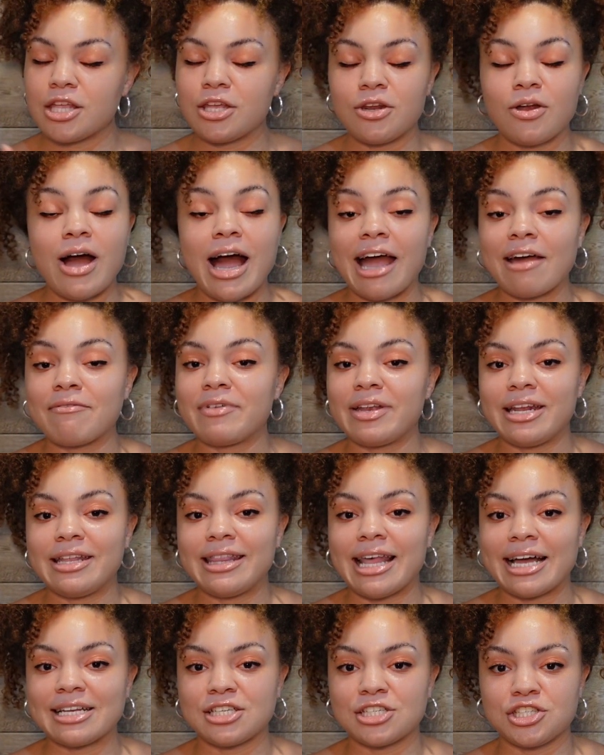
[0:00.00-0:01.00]
You know, I've been in
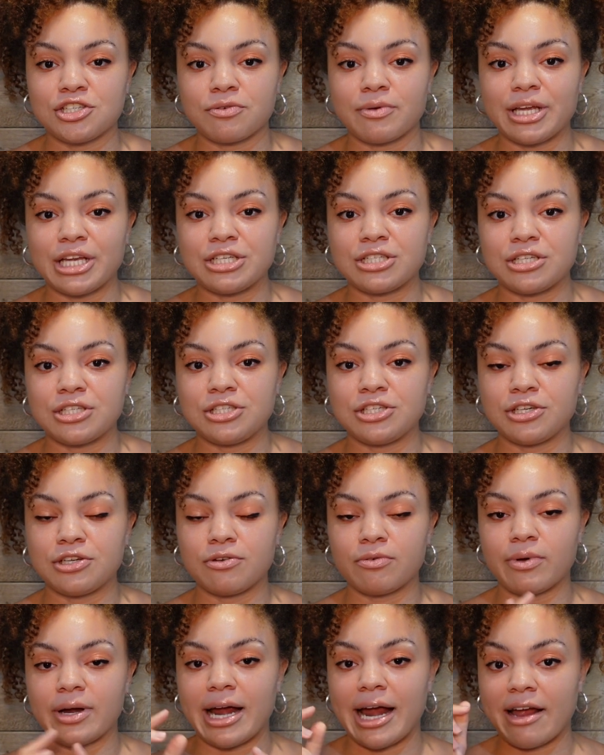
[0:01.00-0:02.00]
that situation
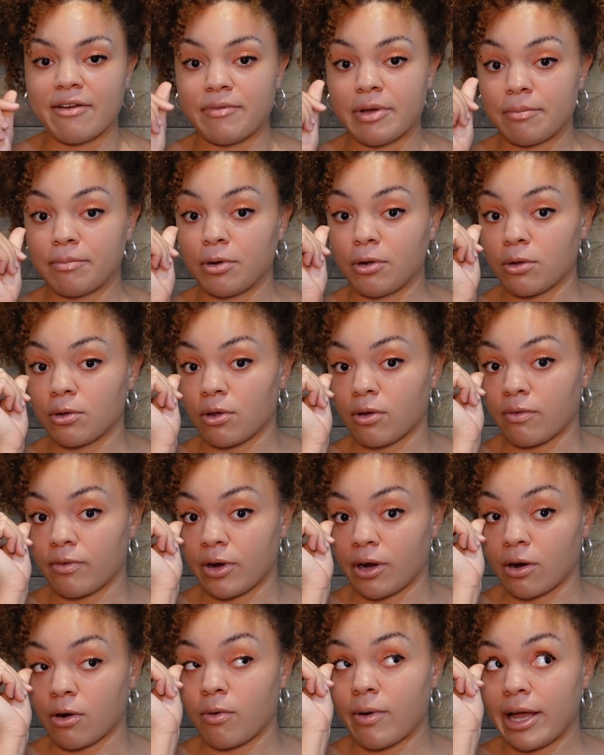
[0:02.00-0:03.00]
too, where I've been pulled
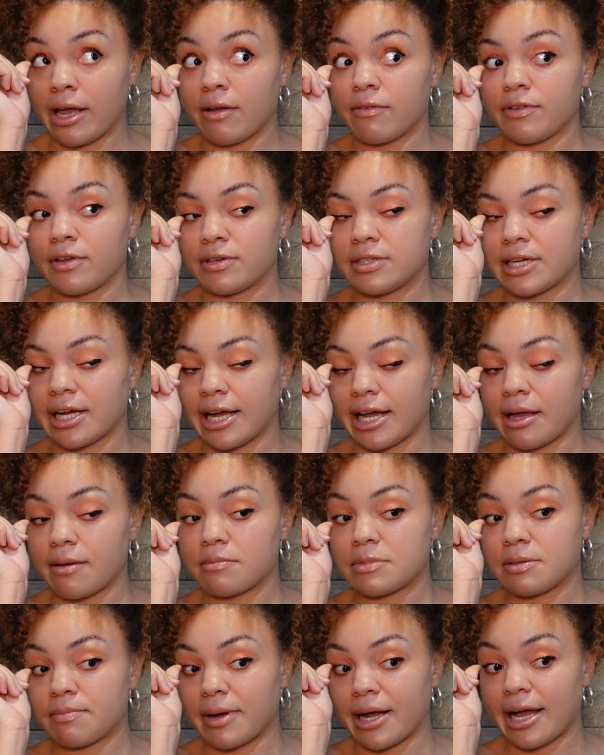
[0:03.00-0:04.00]
over quite a few
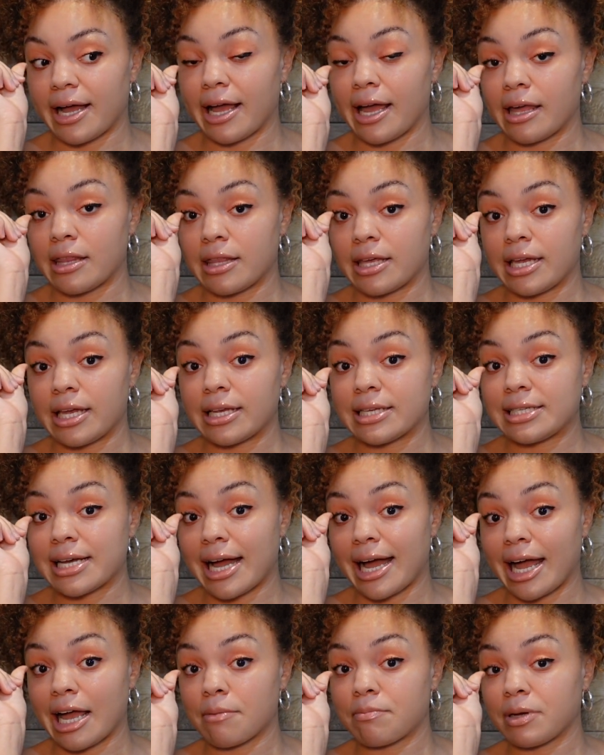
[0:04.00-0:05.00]
times by the
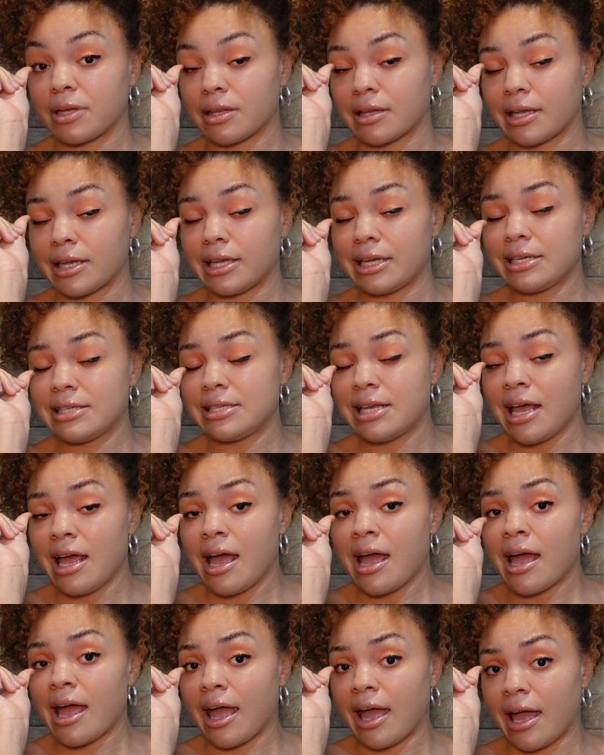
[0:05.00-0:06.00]
Thai police,
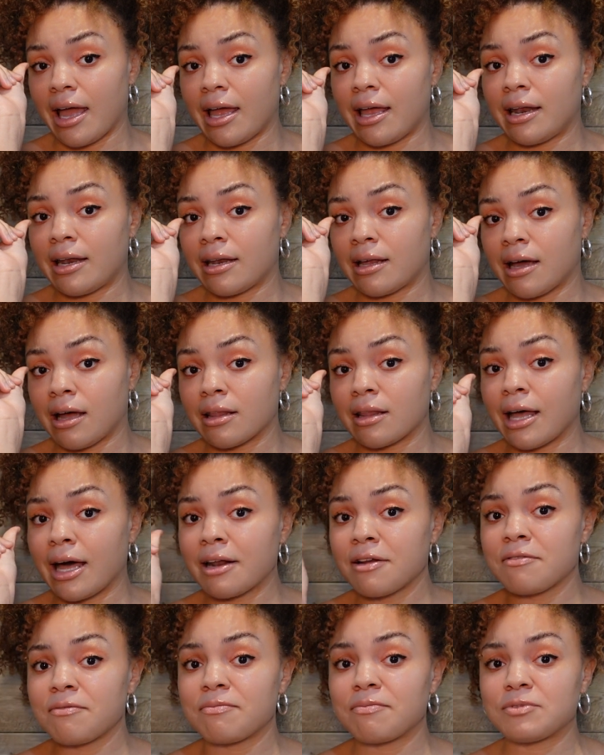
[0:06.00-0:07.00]
and a
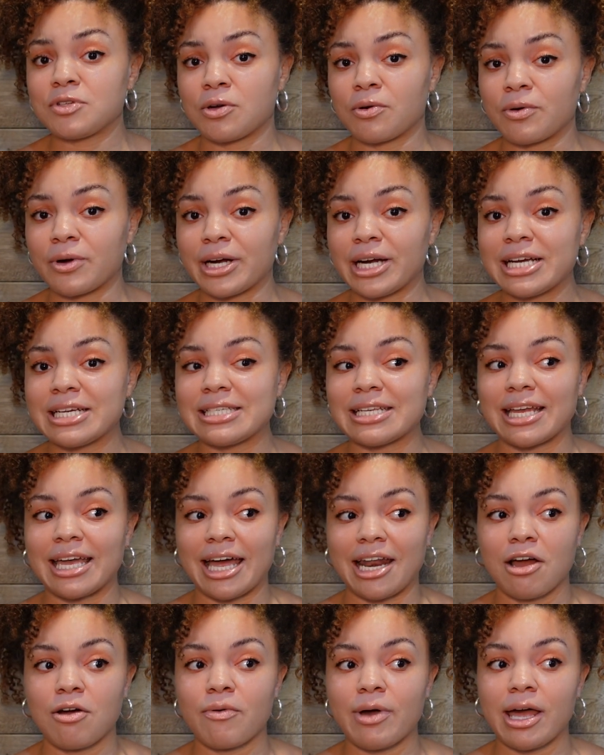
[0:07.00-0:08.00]
lot of tourists
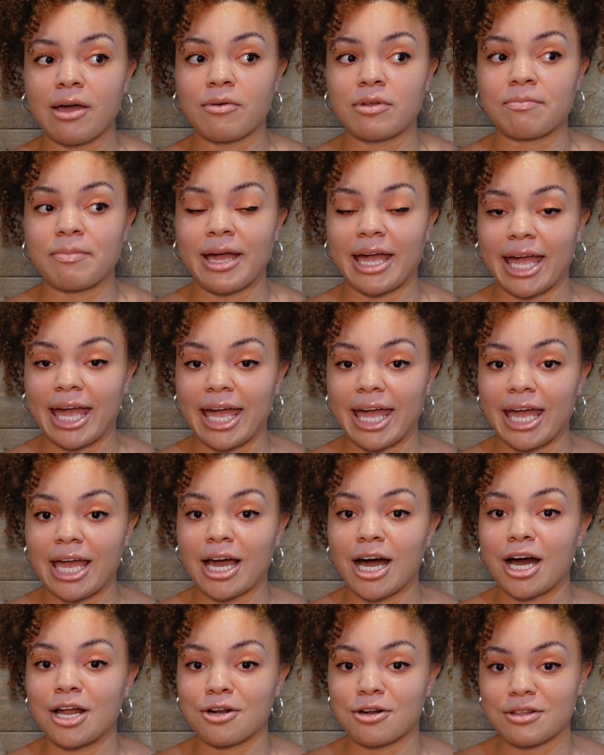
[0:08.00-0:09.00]
get away with
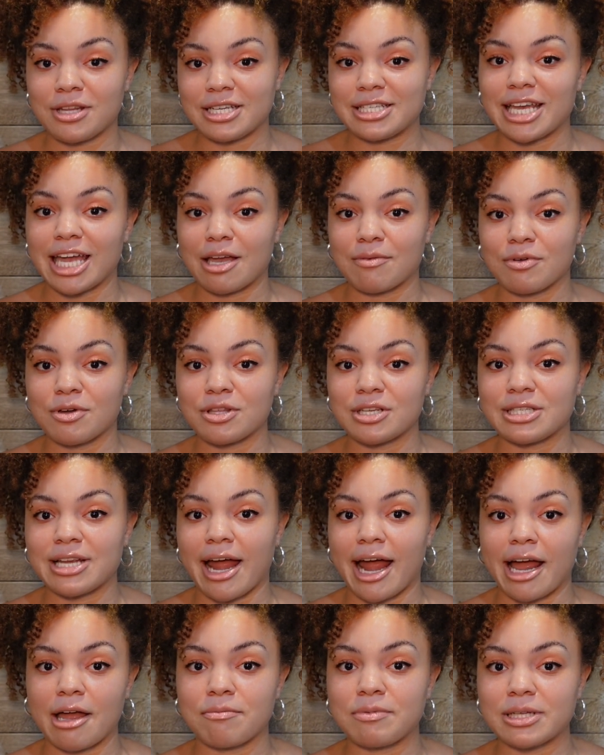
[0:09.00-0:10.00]
paying under the table the
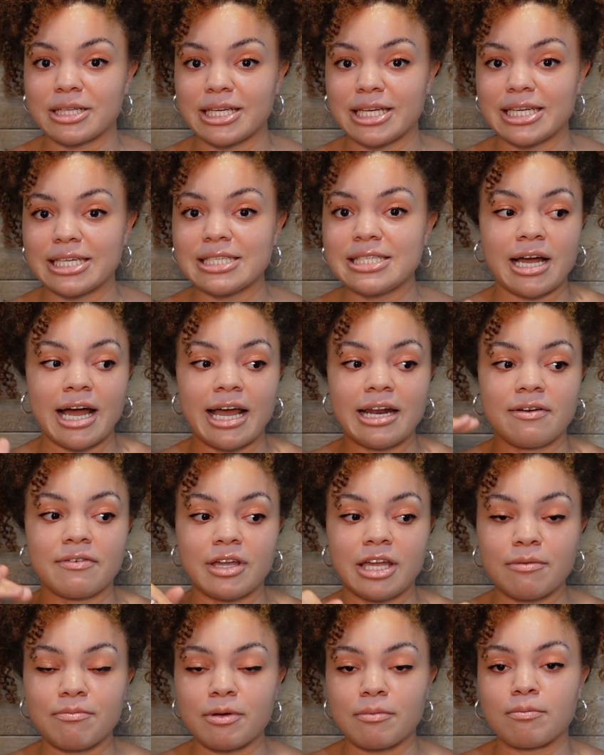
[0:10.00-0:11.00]
Thai police, kind of
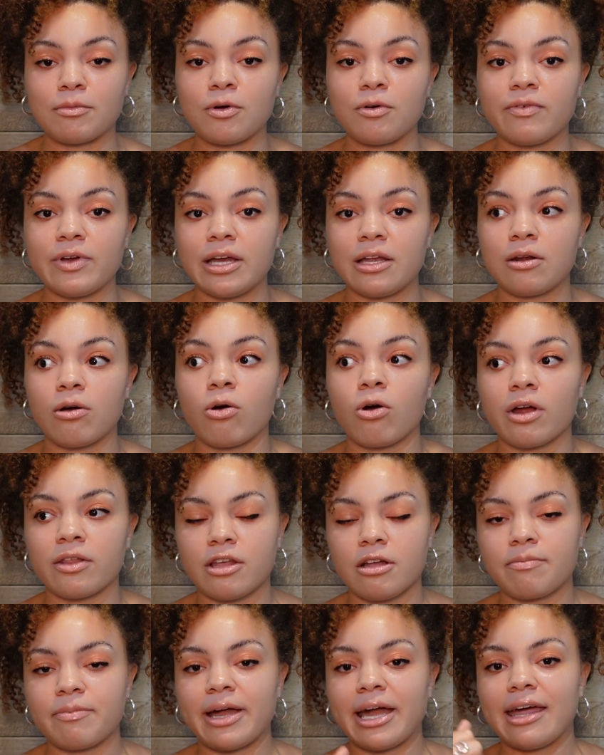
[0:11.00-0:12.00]
keep it moving, or
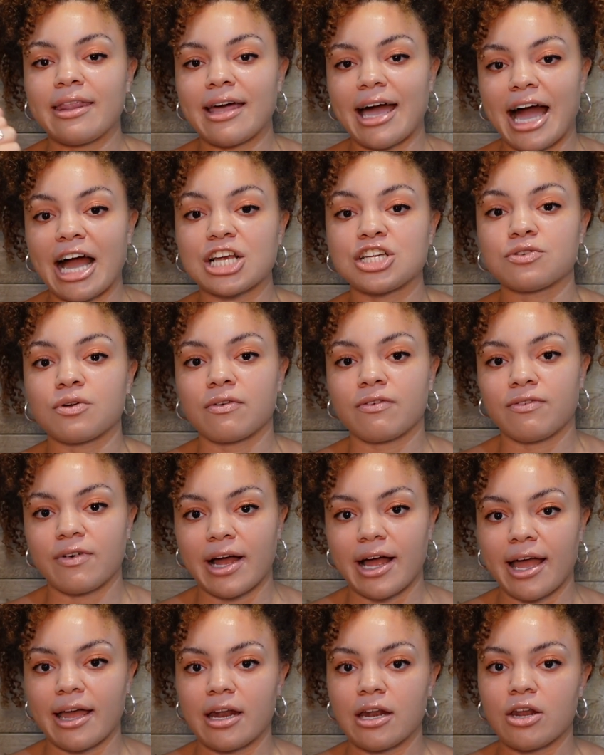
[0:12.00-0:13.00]
they'll pay the actual
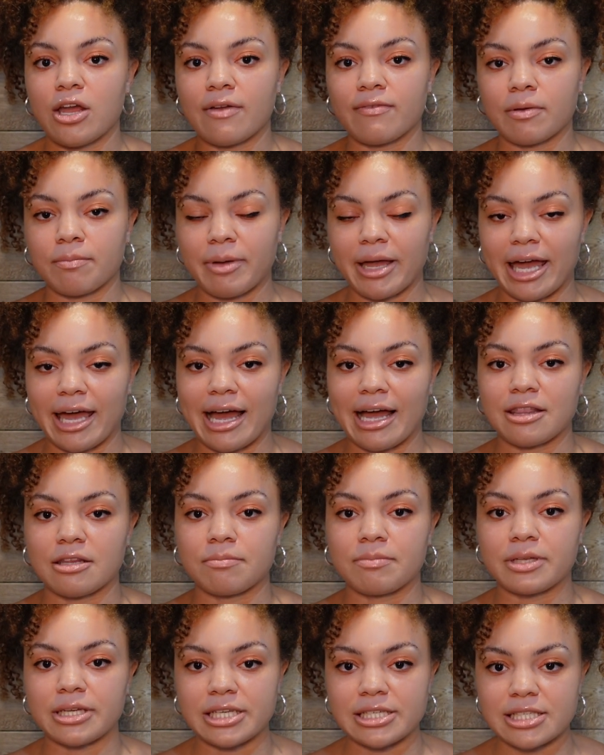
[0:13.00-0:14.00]
fine and you have to pay it at the
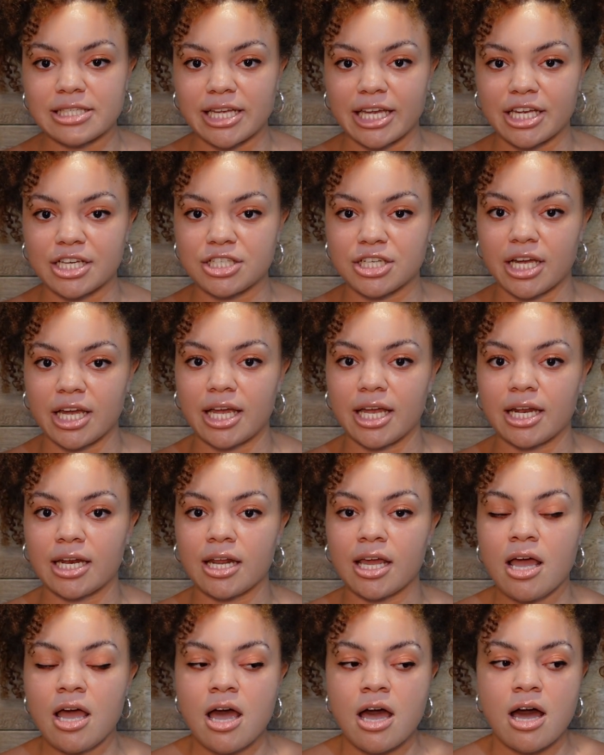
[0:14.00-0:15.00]
police
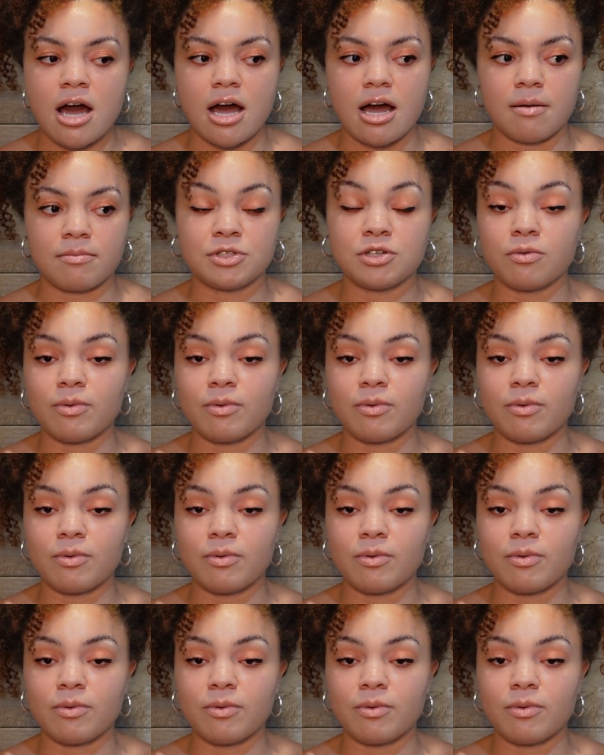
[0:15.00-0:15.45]
station to